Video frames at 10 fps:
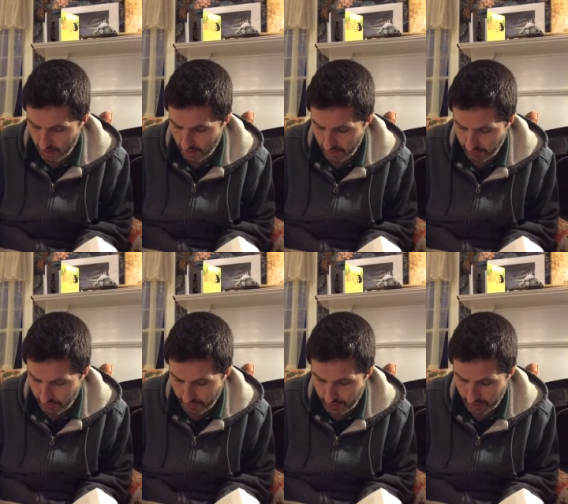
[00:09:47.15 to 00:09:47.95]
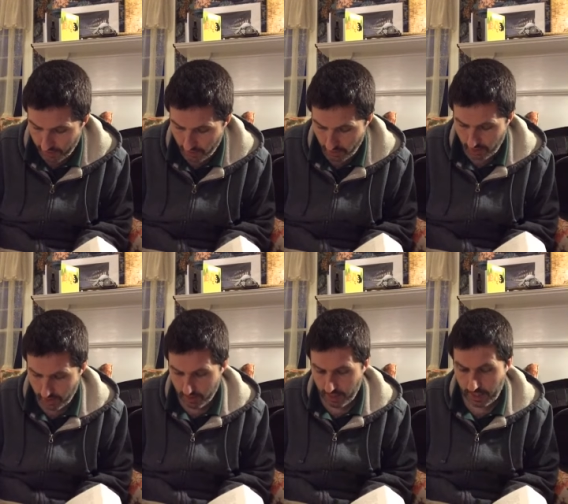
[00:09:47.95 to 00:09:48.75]
After we'd gotten through all
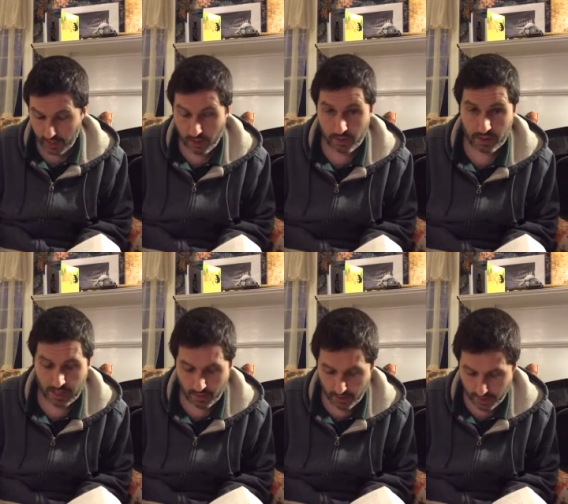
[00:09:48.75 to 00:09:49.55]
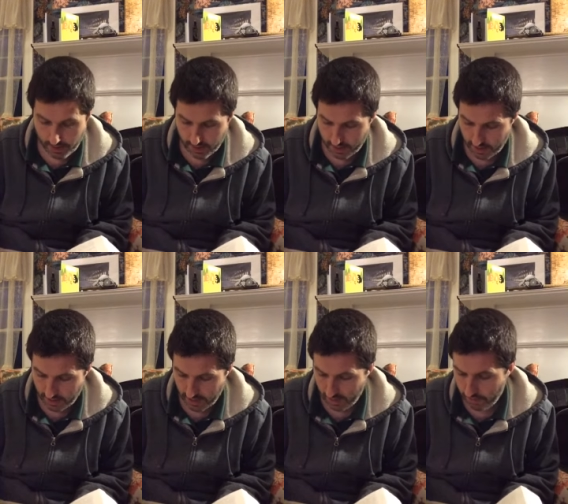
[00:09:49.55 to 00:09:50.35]
our hellos and how are yous, I
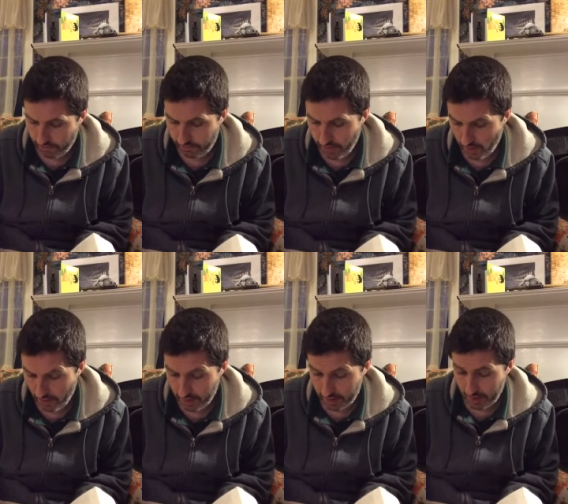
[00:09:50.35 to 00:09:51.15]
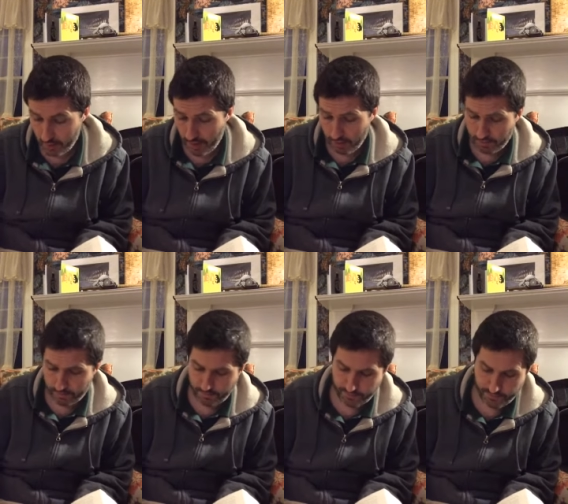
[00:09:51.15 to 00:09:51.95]
said, You want to sit a spell?
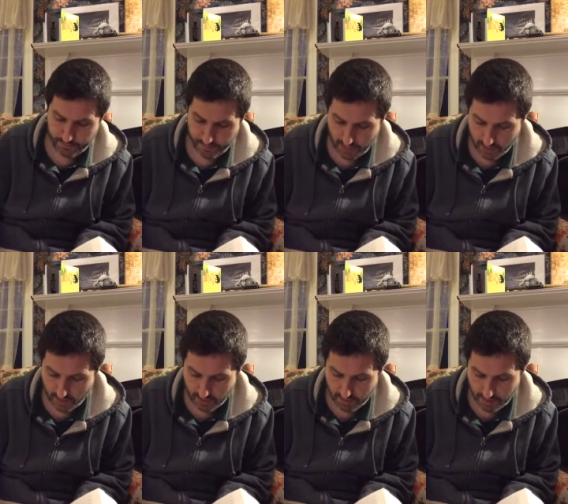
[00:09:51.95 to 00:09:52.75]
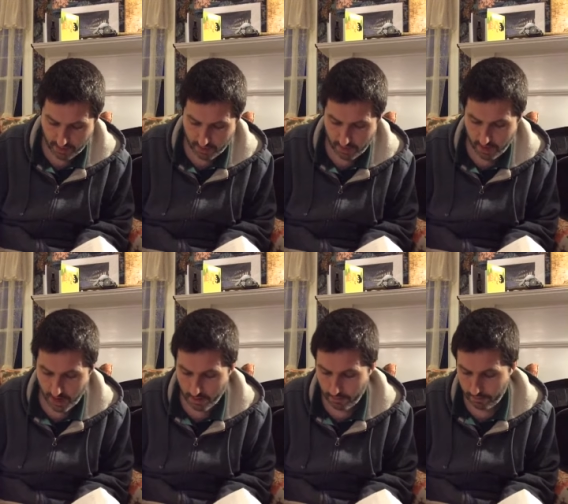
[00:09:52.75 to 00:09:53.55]
That drive must have worn you
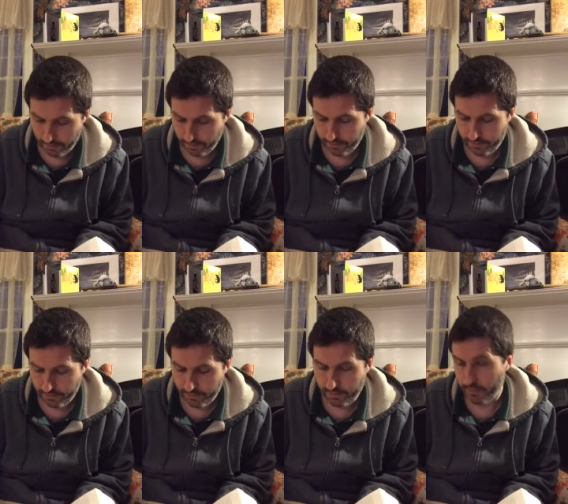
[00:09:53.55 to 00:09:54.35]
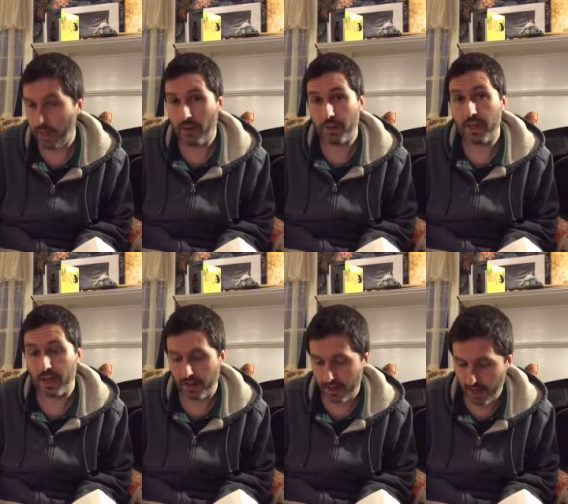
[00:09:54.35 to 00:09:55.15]
out. I was
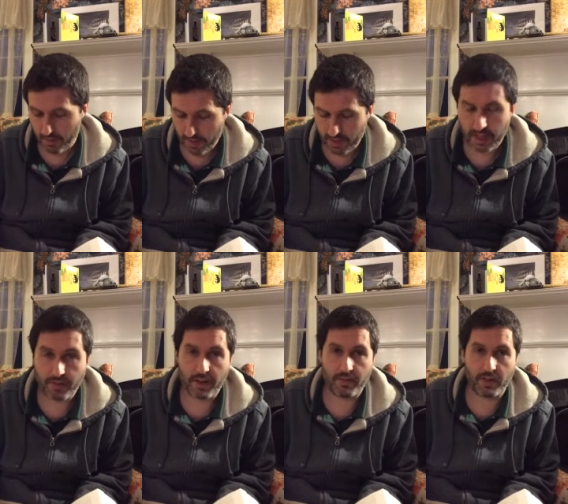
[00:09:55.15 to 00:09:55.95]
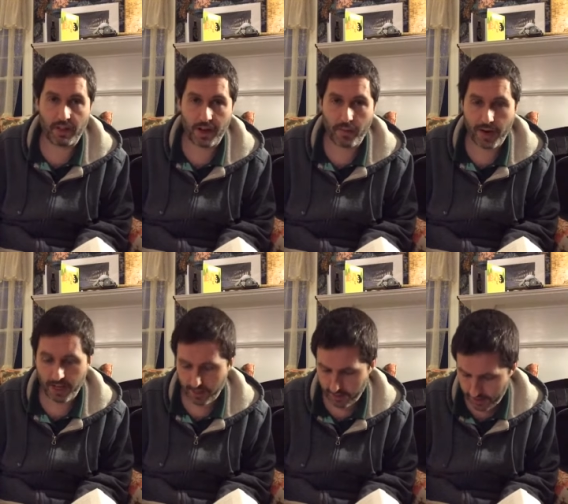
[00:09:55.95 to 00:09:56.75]
kind of tired myself after all that
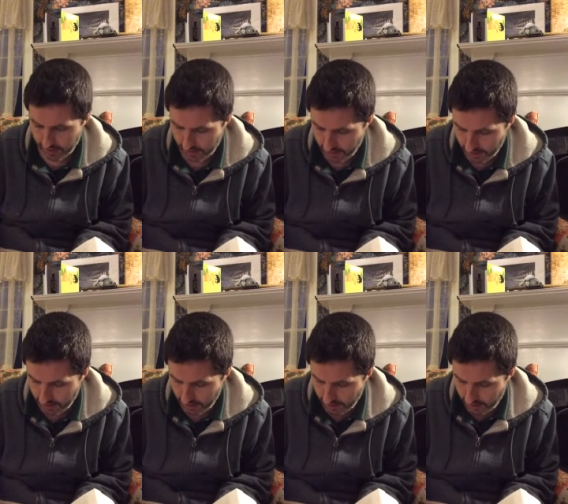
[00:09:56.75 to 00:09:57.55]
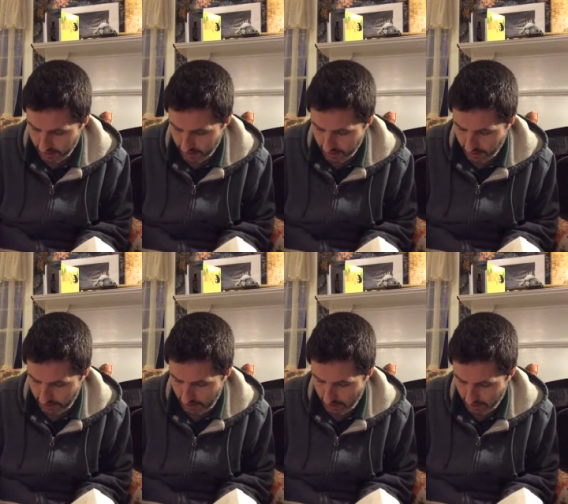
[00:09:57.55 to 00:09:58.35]
waiting. Hell
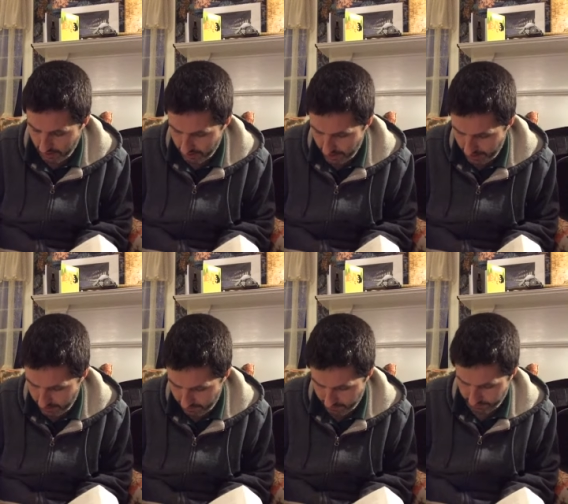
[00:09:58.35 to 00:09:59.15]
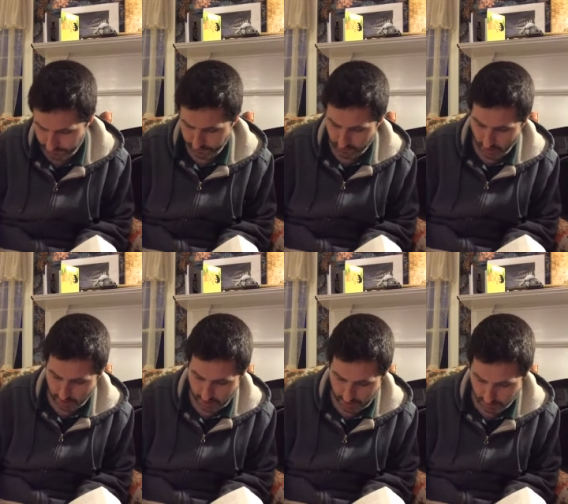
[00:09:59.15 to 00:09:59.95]
no, Rent said. No
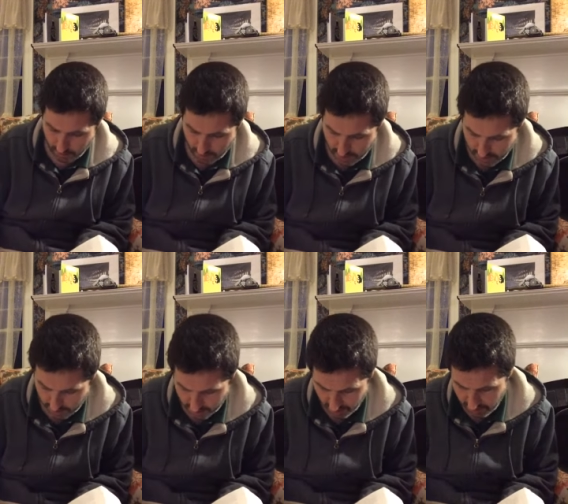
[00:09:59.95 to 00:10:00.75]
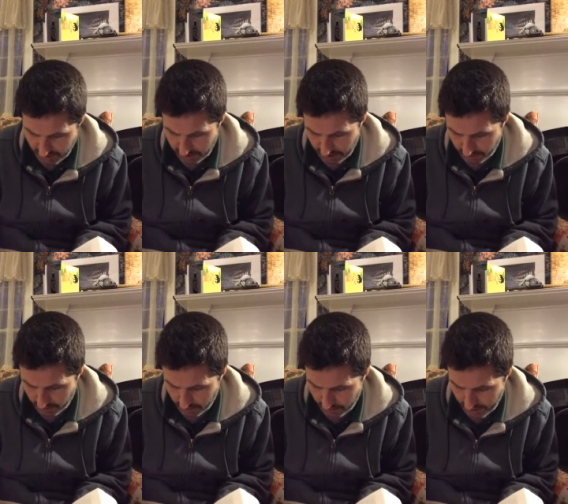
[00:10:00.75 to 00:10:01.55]
sitting for me. I've been sitting
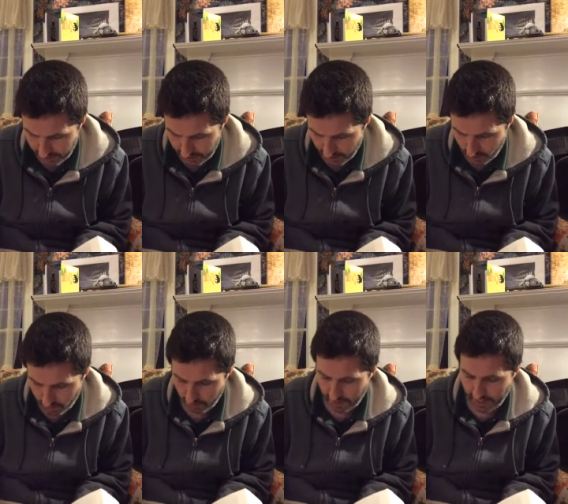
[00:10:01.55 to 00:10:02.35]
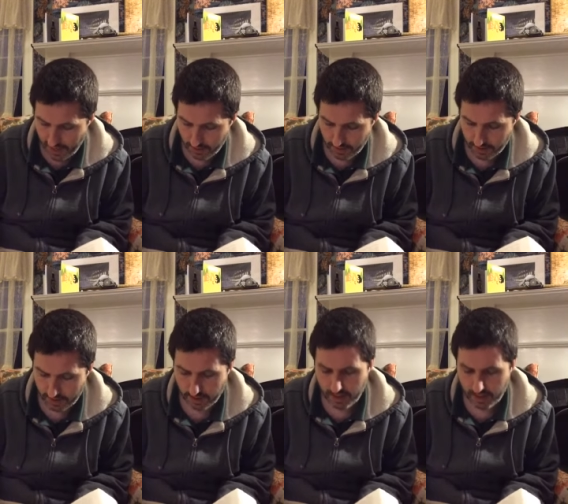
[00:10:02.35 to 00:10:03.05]
for the past however many hours.